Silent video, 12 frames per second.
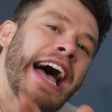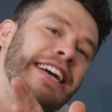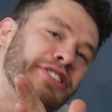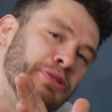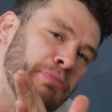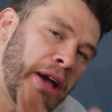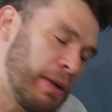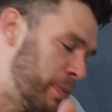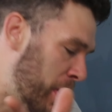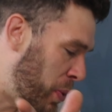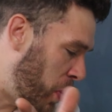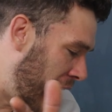As you may
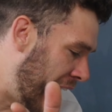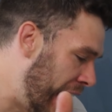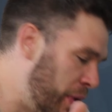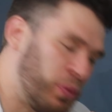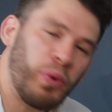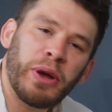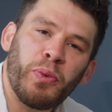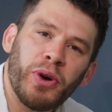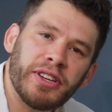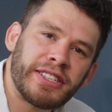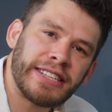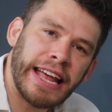be aware, we
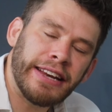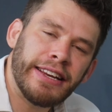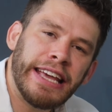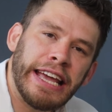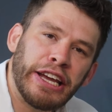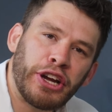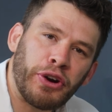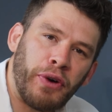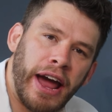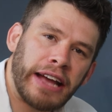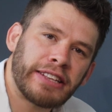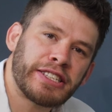were sent
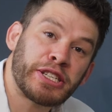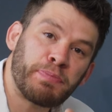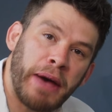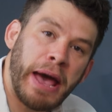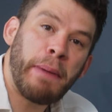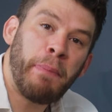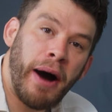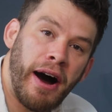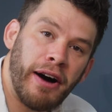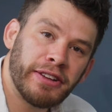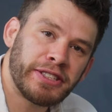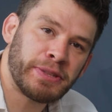incorrect spare
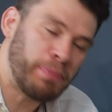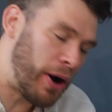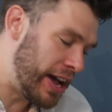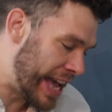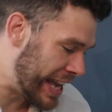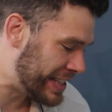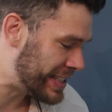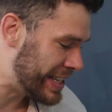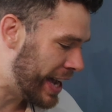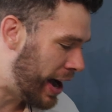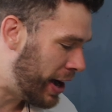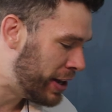parts by
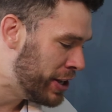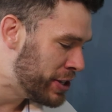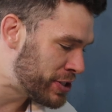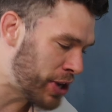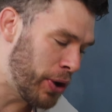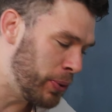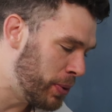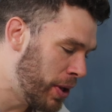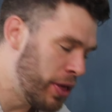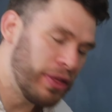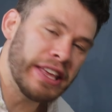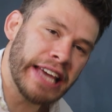ACR. So
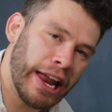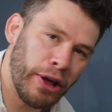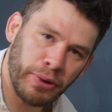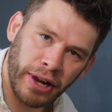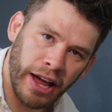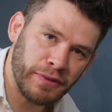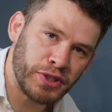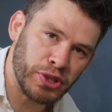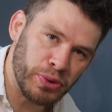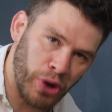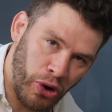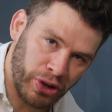the yellow gloves
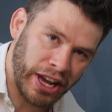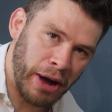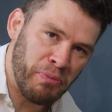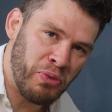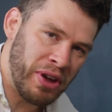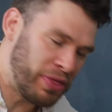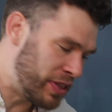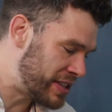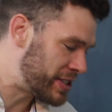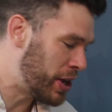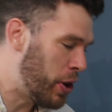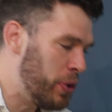do not come with the
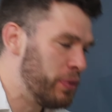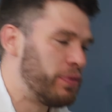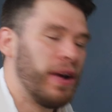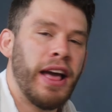stove.